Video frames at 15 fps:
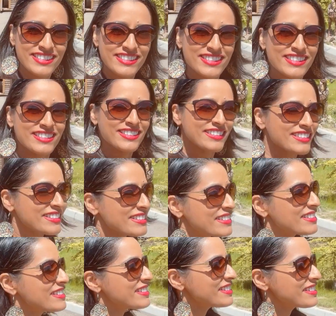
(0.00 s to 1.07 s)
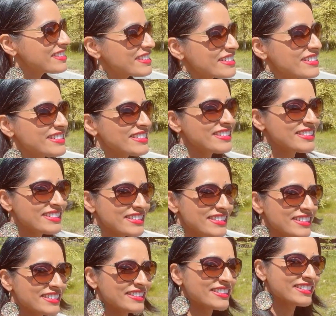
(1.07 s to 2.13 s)
but nobody talks about Amir Soy.
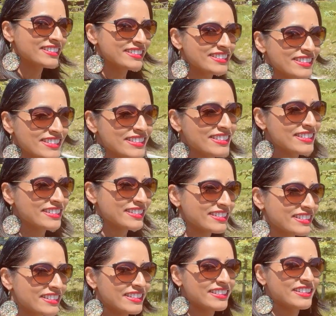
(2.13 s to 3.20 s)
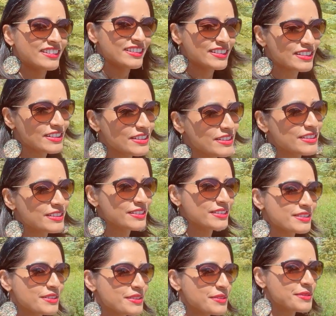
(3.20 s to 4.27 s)
So my guide, this is what I love
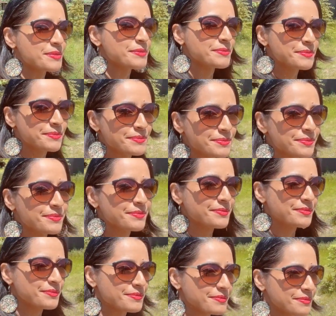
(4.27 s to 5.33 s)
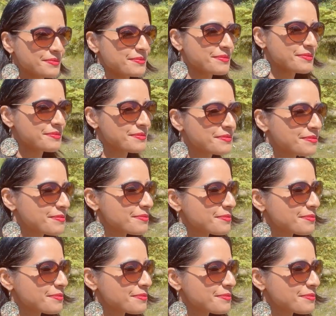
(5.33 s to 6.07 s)
about my guides, they always bring you to such